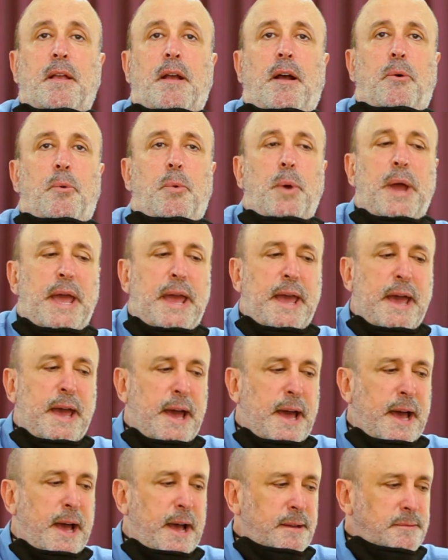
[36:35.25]

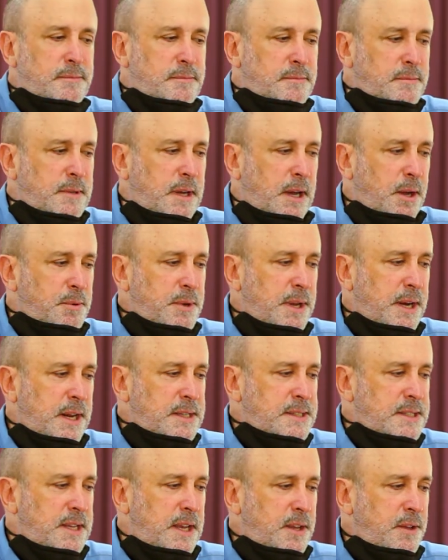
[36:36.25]
where, how can I
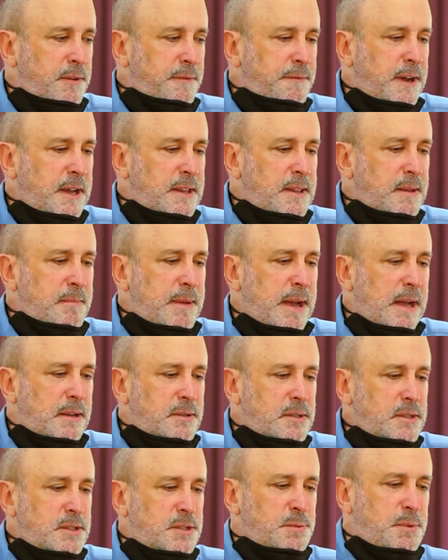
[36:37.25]
say, you find the
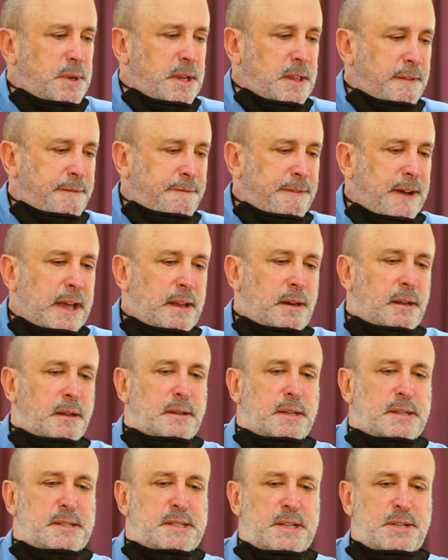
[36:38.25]
mountains where the final
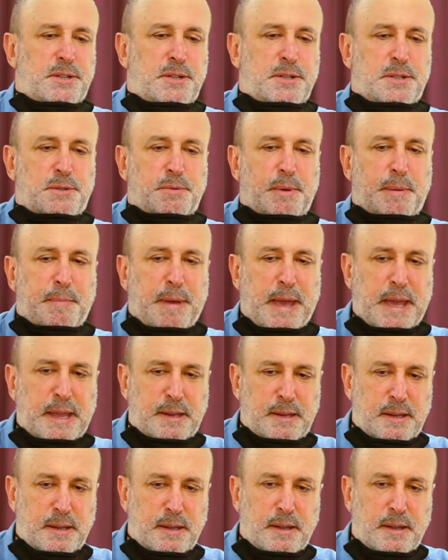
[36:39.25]
decisions were made.